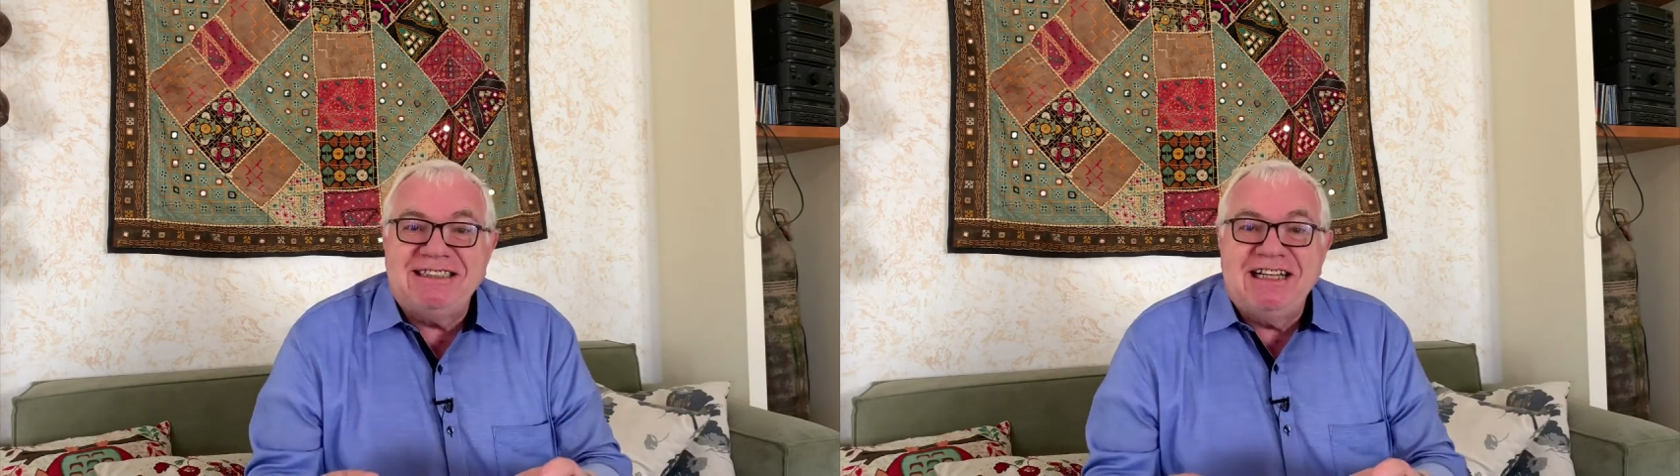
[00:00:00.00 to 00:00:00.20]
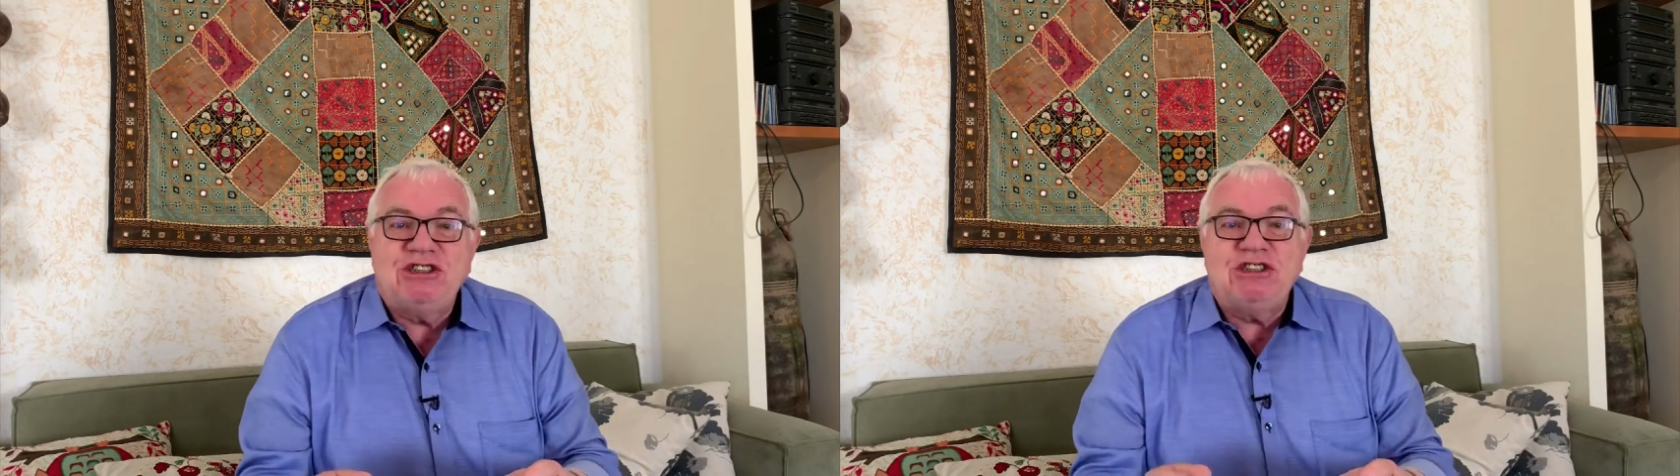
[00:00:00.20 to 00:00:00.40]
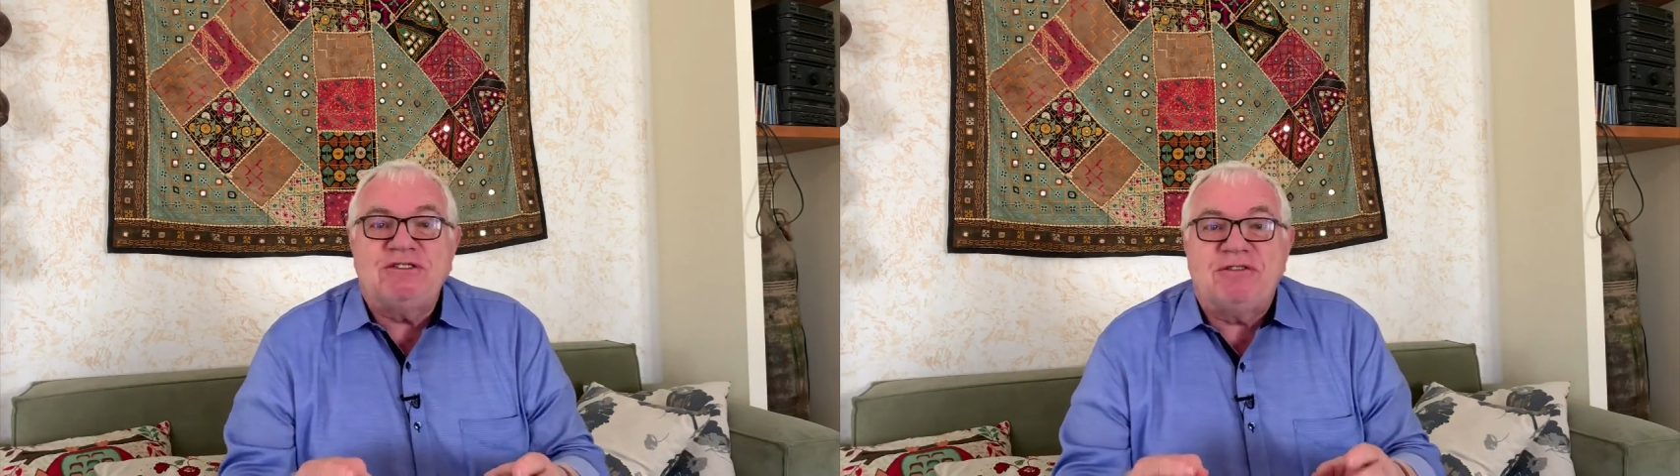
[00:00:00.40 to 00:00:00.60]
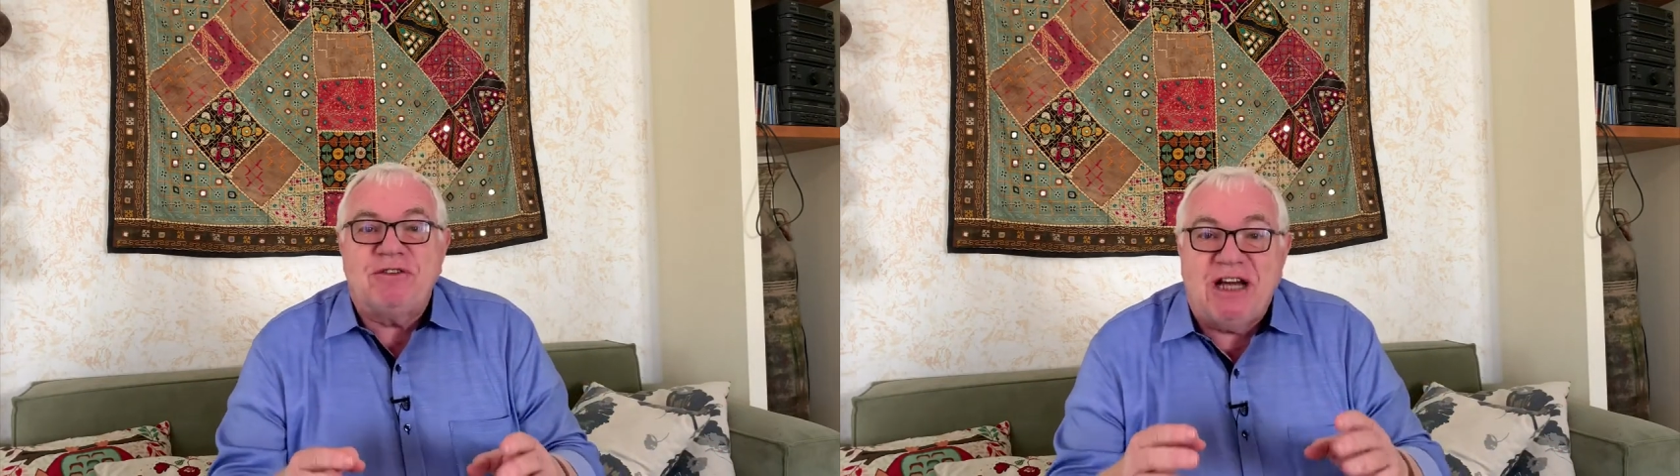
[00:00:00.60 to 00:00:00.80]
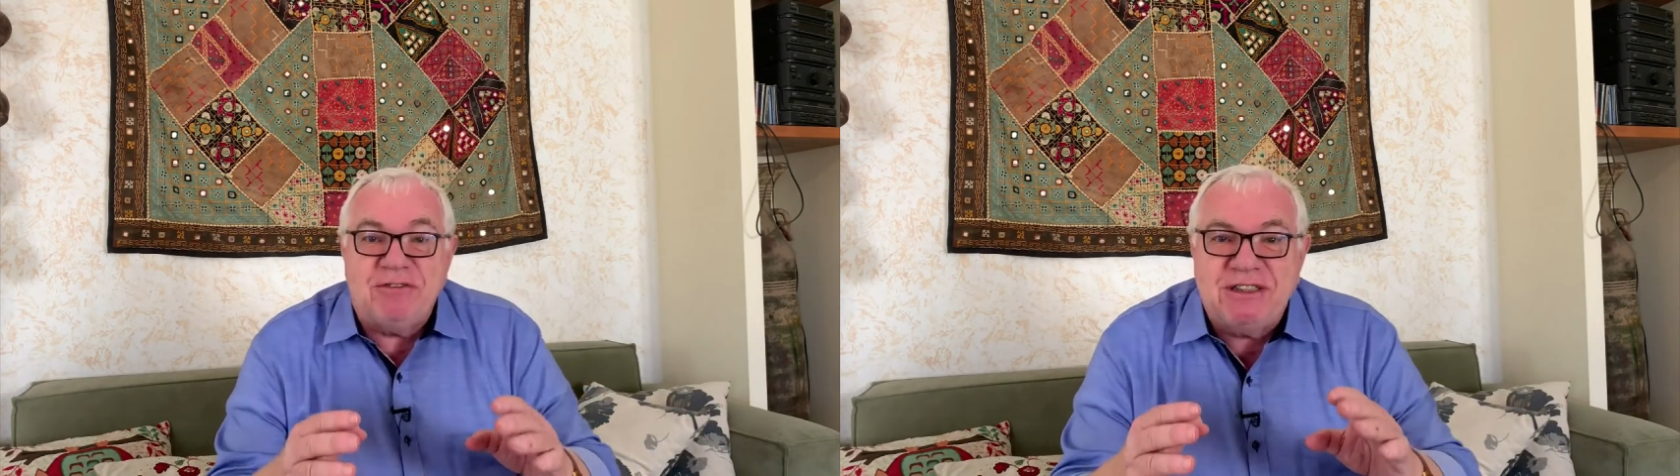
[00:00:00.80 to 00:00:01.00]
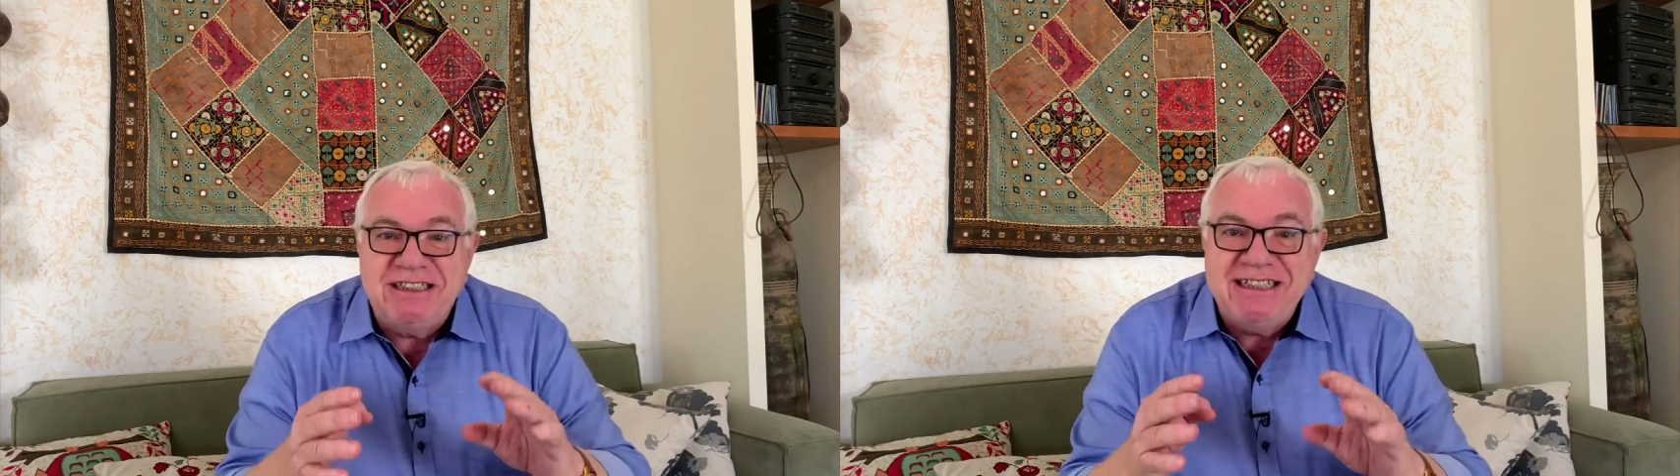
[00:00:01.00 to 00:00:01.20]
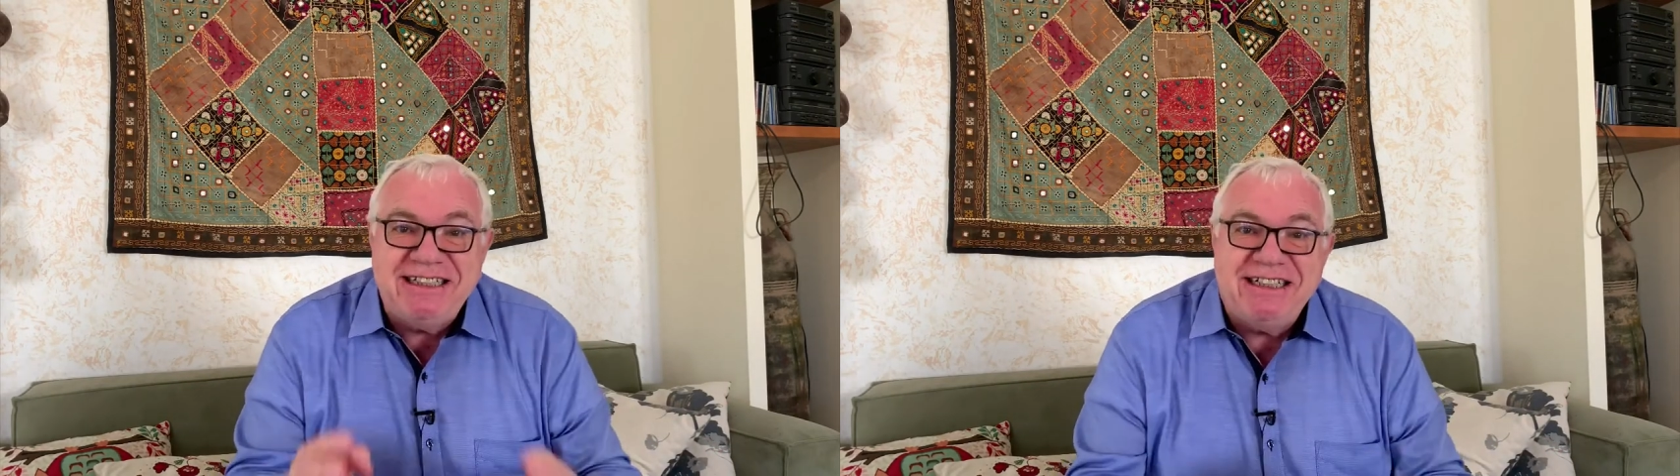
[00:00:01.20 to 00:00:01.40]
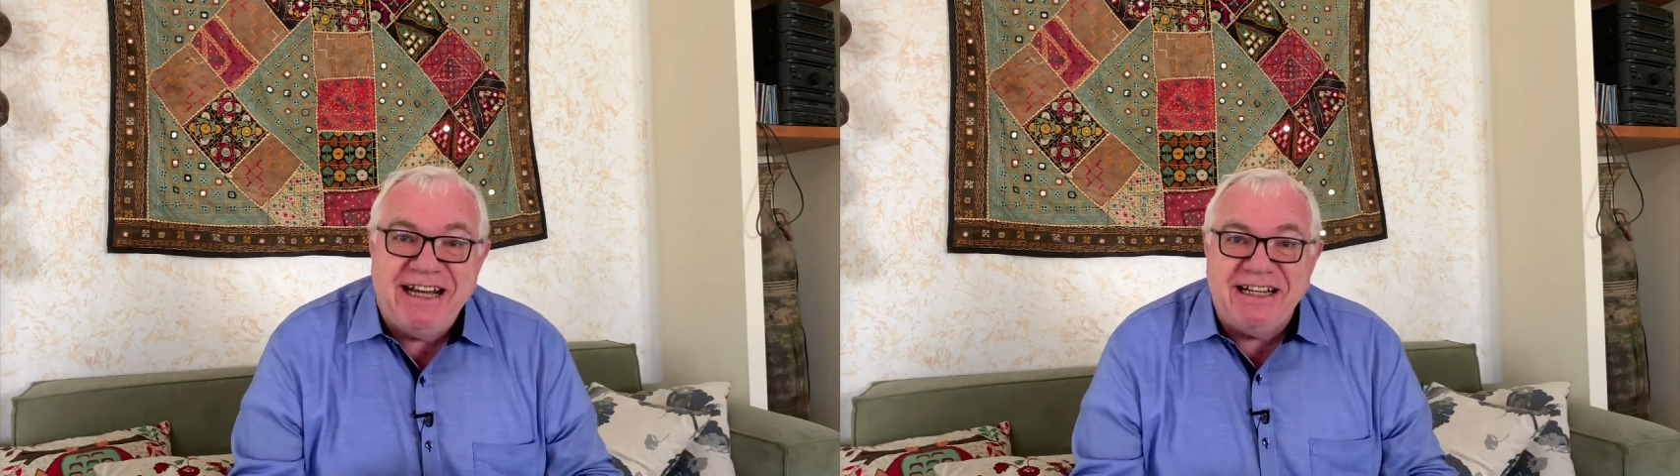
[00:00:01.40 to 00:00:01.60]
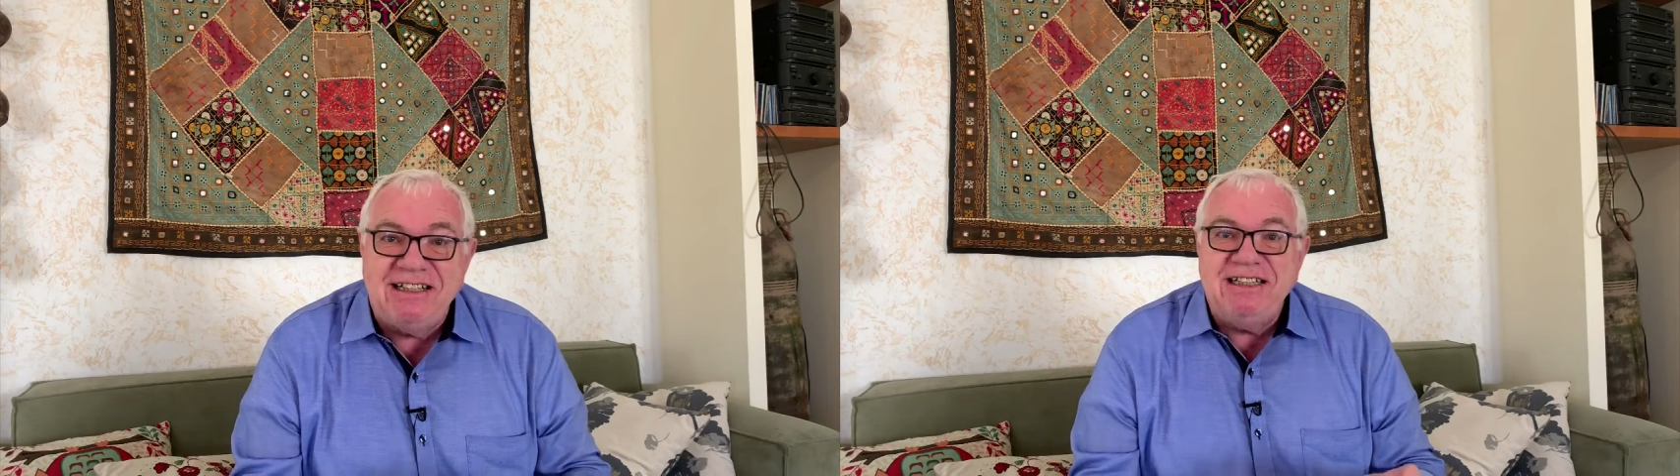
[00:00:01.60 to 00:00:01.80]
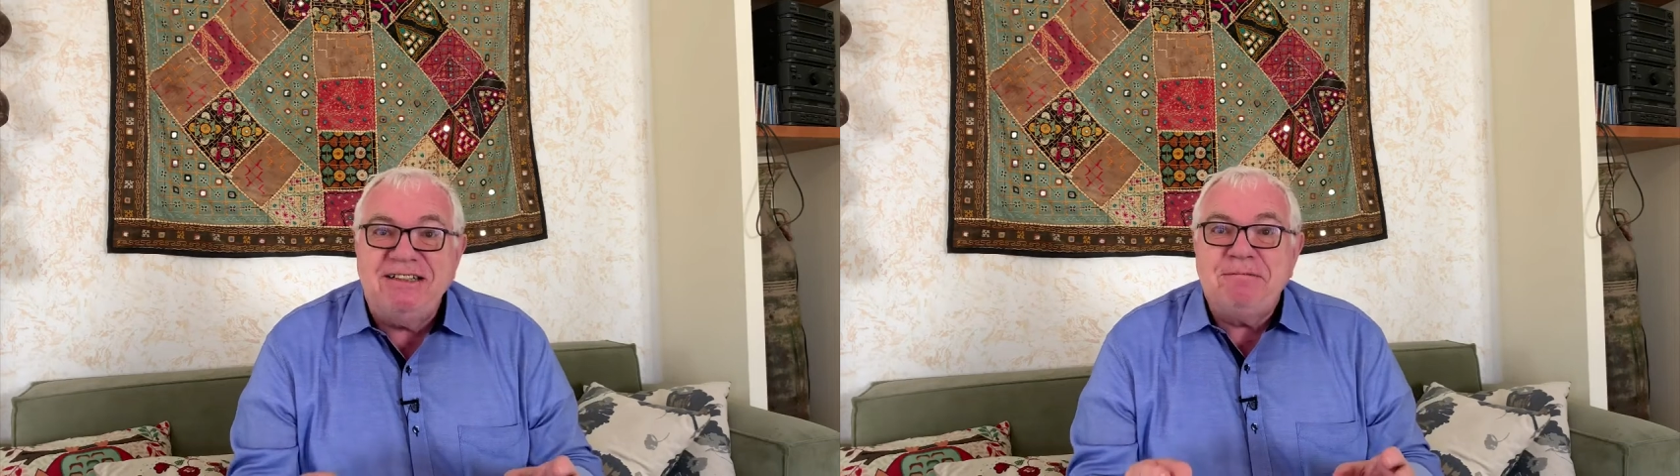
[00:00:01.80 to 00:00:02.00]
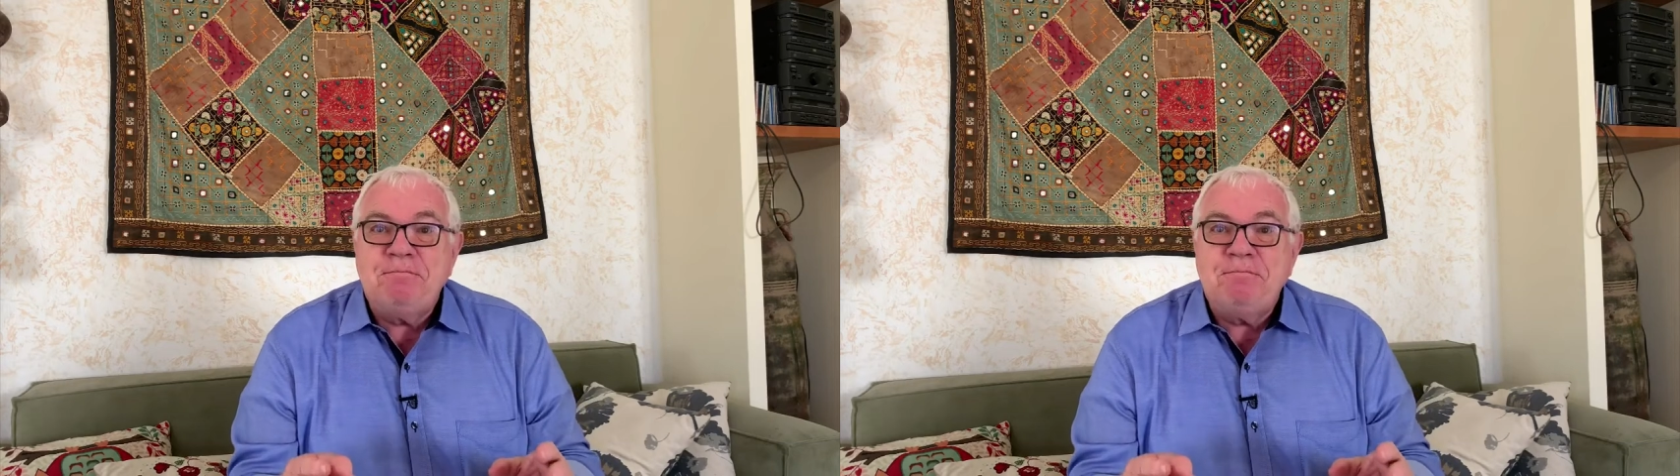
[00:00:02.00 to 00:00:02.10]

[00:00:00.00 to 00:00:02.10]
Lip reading: Nations of a Nikki Haley?